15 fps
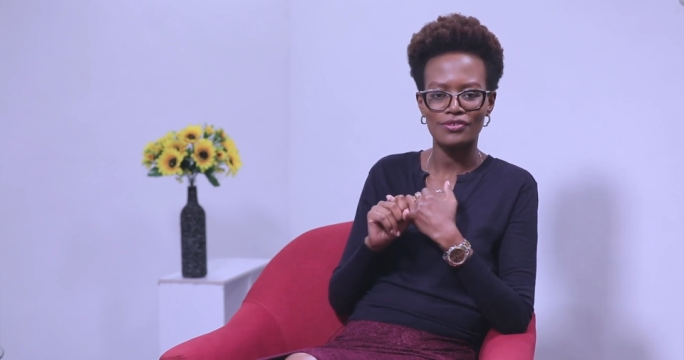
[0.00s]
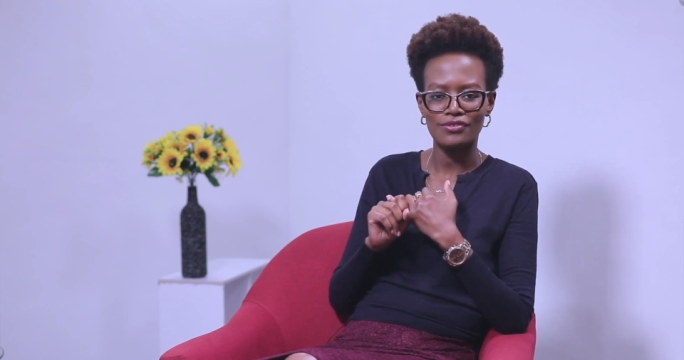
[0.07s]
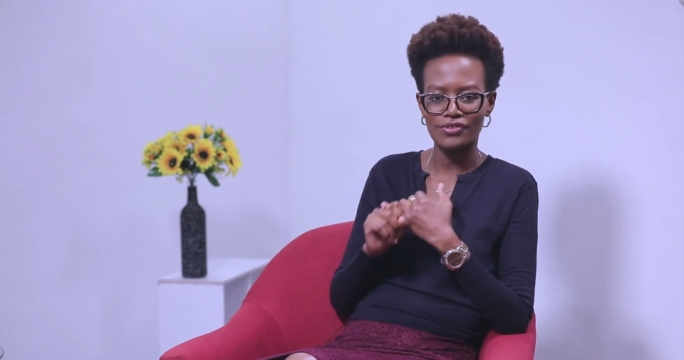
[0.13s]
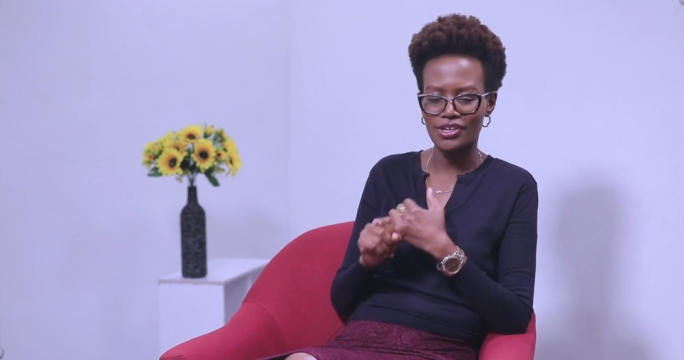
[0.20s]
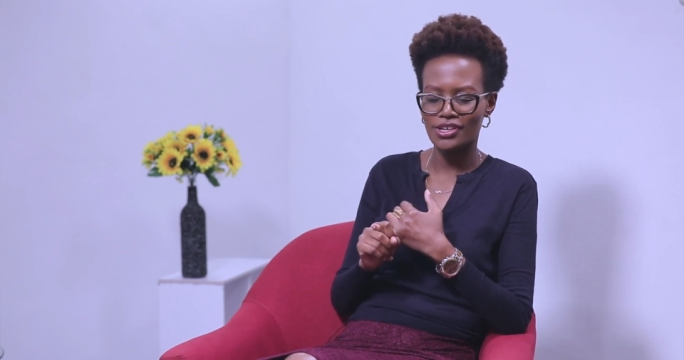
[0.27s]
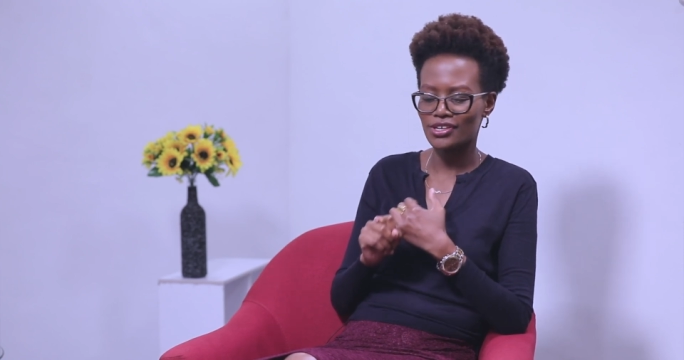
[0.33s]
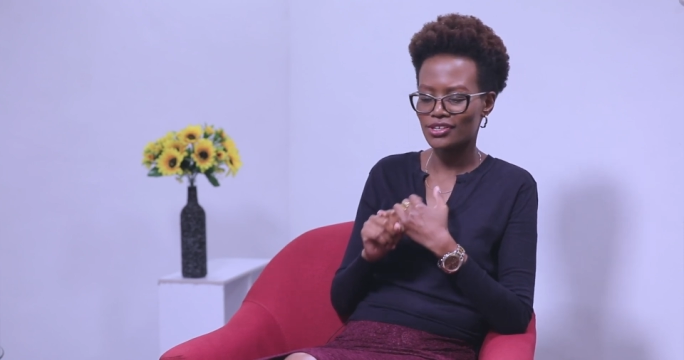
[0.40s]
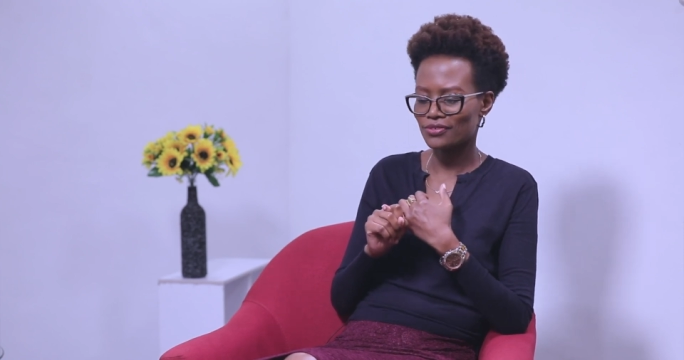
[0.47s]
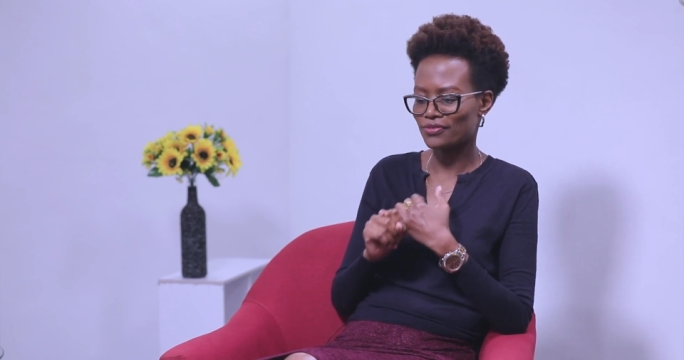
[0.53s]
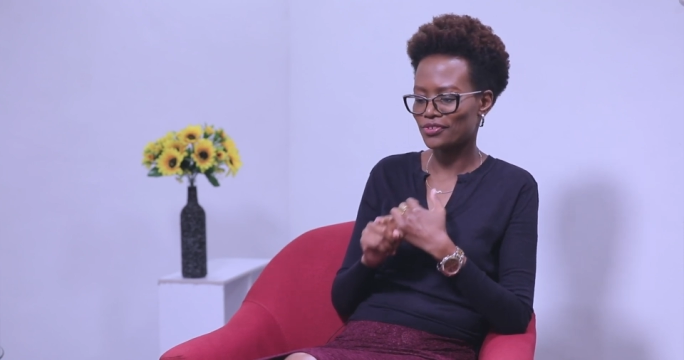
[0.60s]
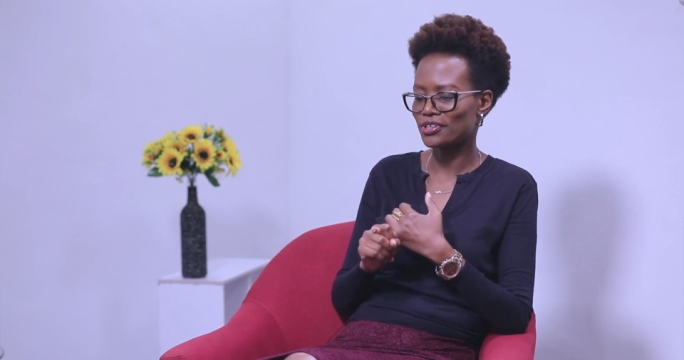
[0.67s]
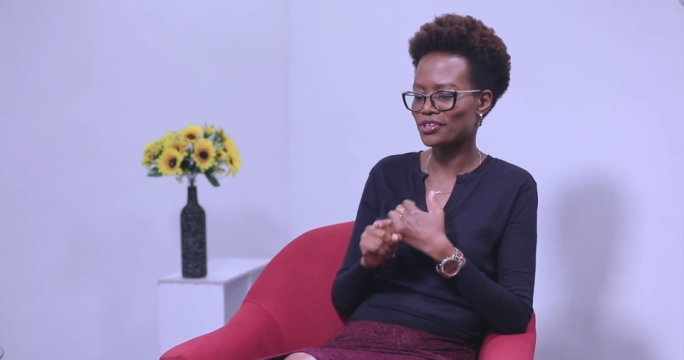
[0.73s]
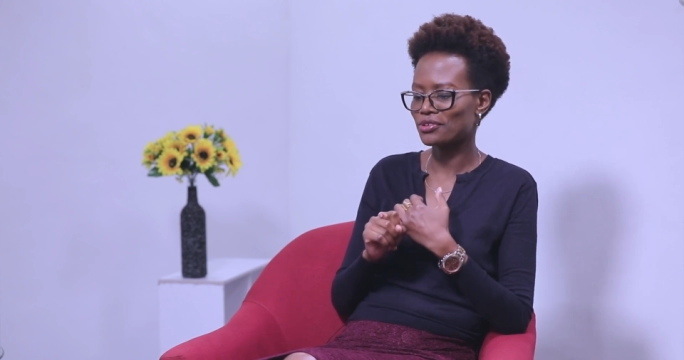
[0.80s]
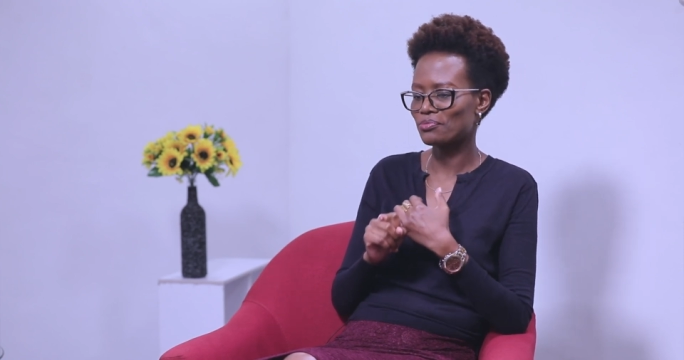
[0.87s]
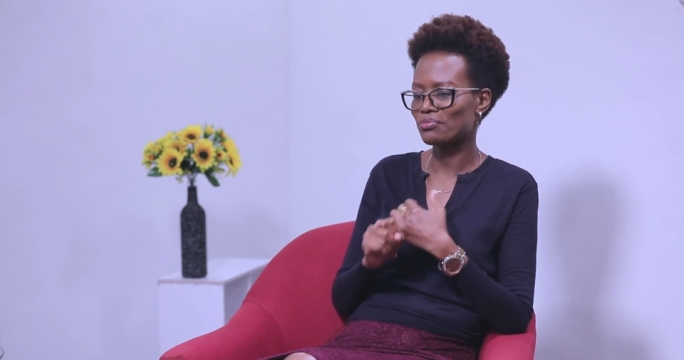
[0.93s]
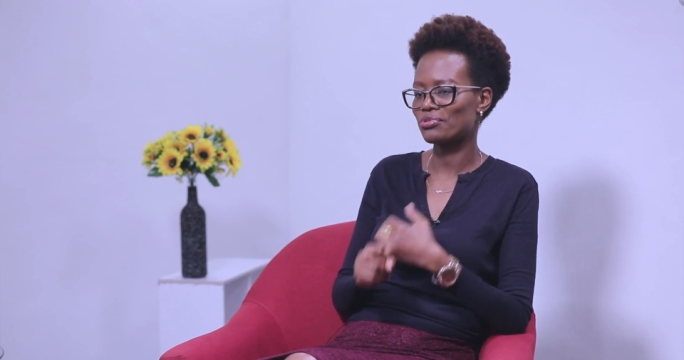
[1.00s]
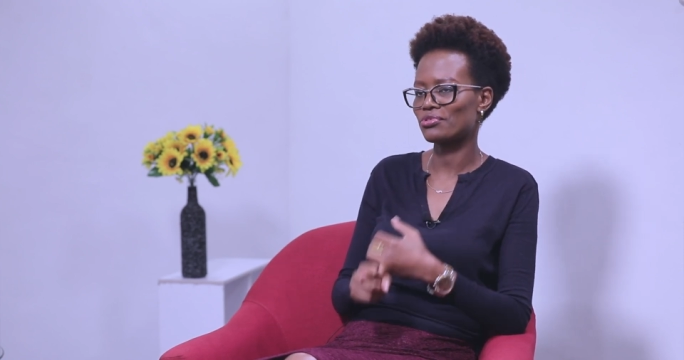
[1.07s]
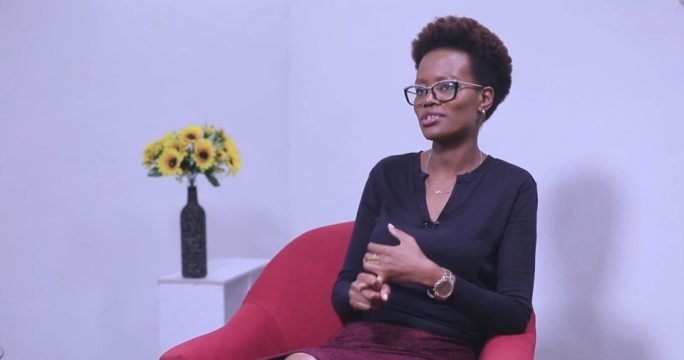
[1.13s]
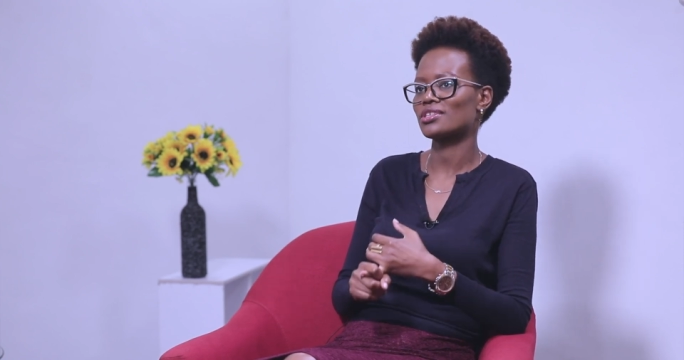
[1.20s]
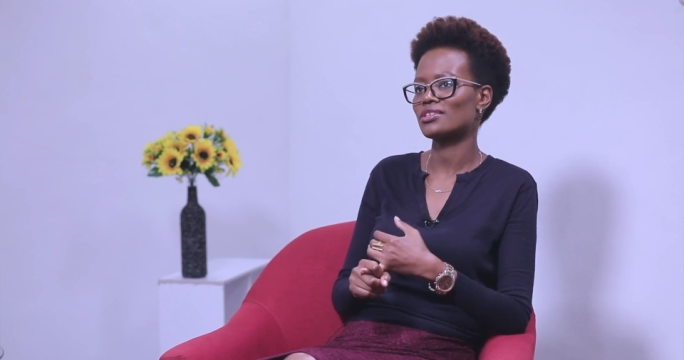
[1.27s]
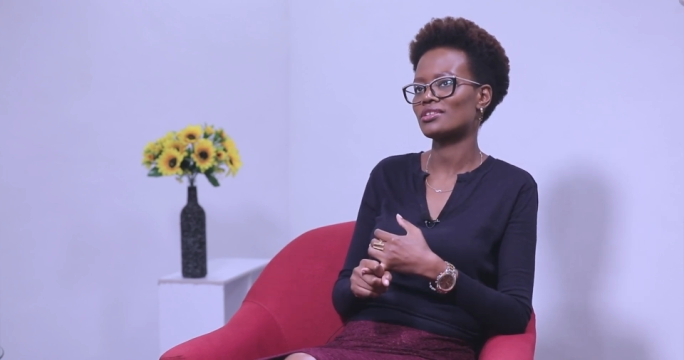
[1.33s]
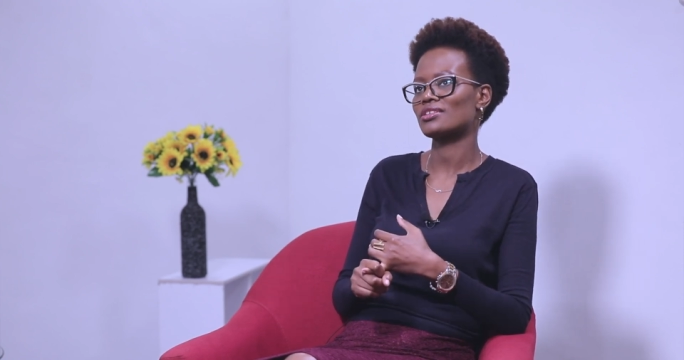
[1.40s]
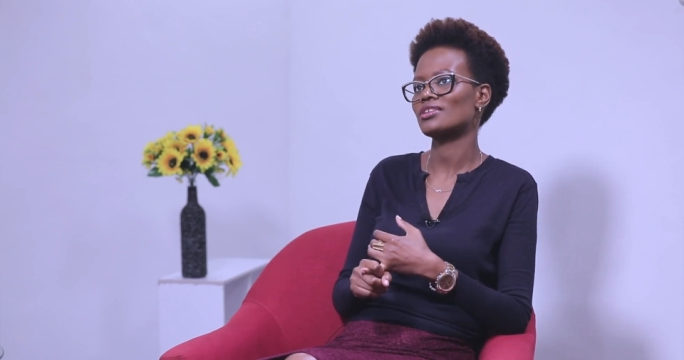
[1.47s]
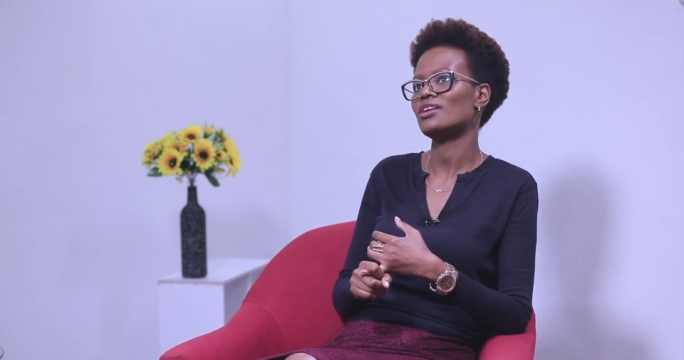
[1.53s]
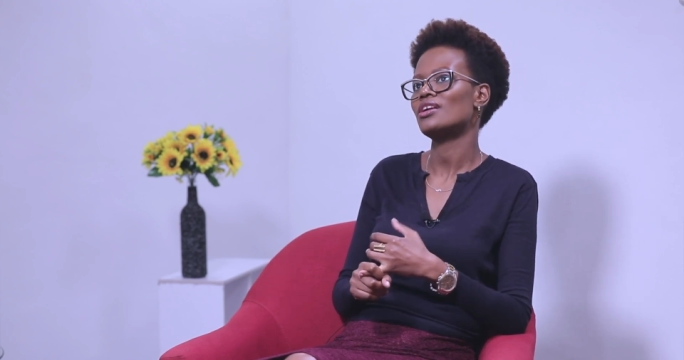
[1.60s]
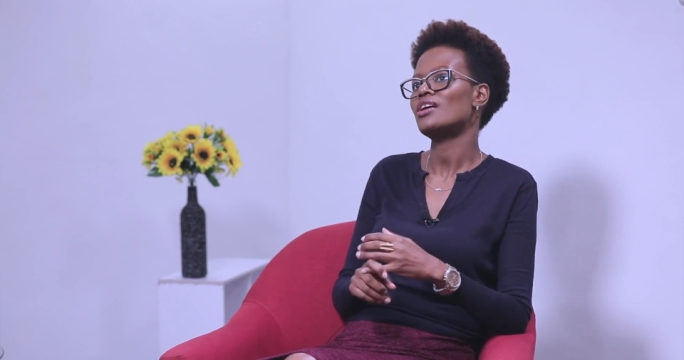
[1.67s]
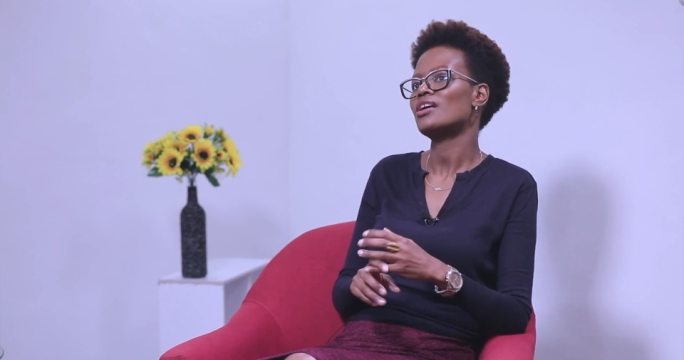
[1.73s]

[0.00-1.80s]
very, very important.